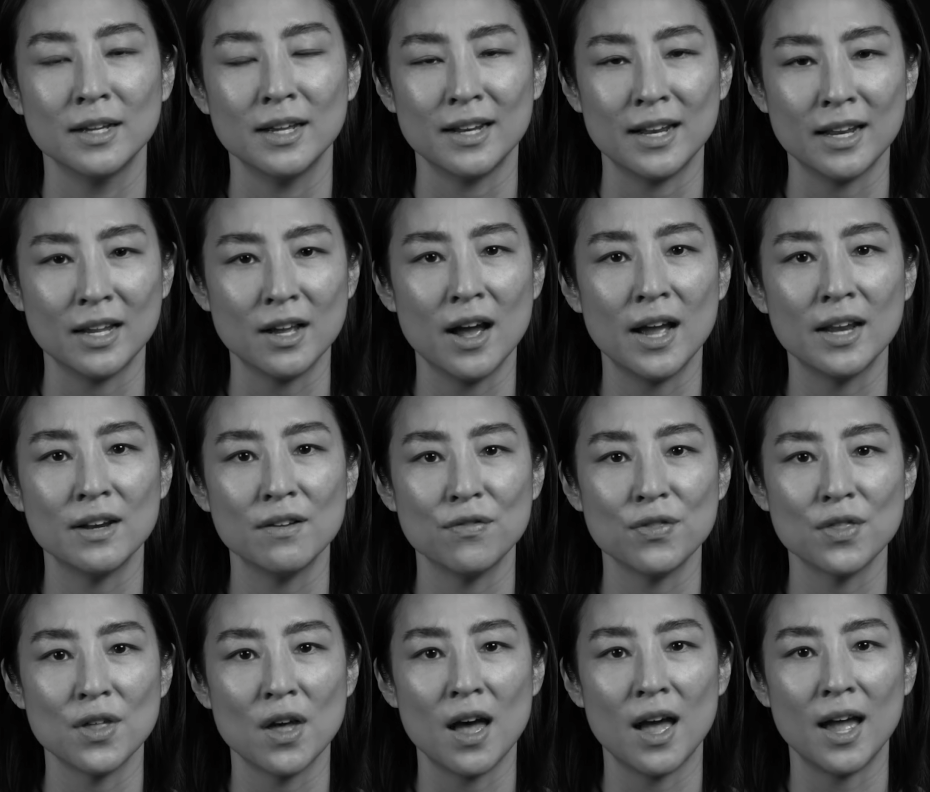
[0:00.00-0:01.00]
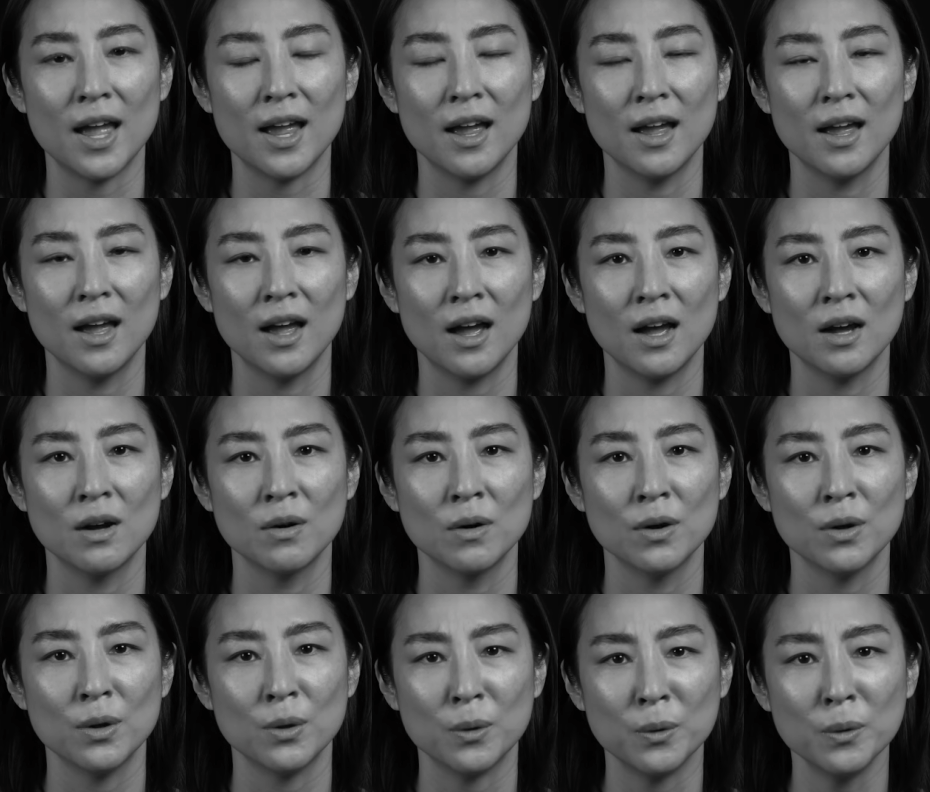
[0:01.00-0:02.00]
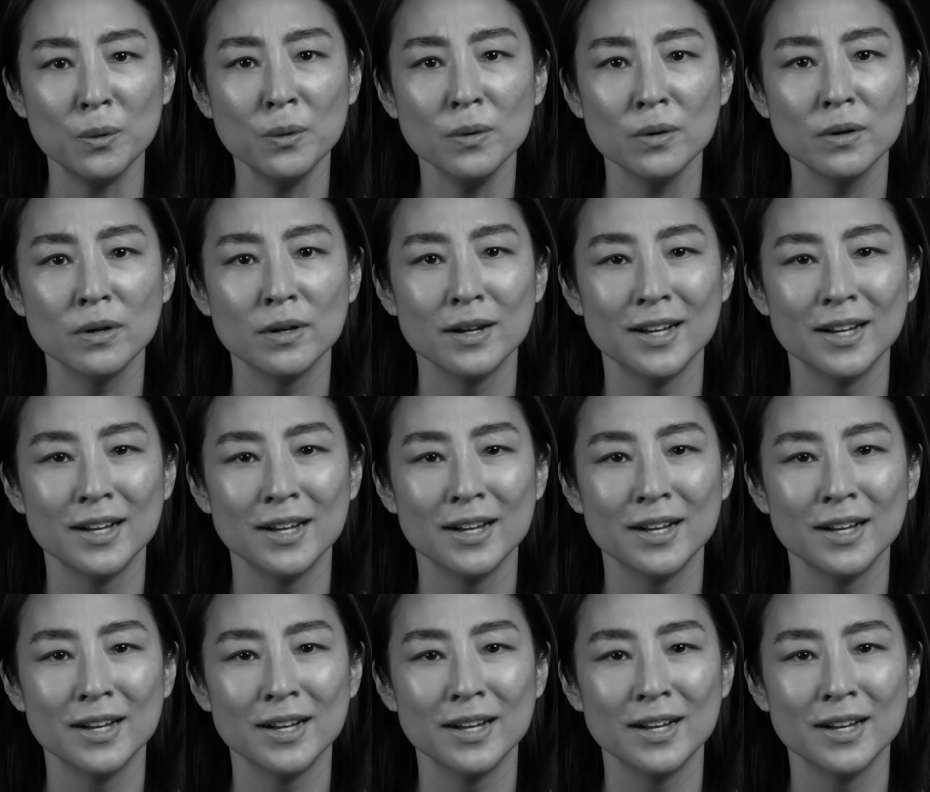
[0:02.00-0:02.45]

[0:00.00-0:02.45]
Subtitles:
And I kind of thought, who?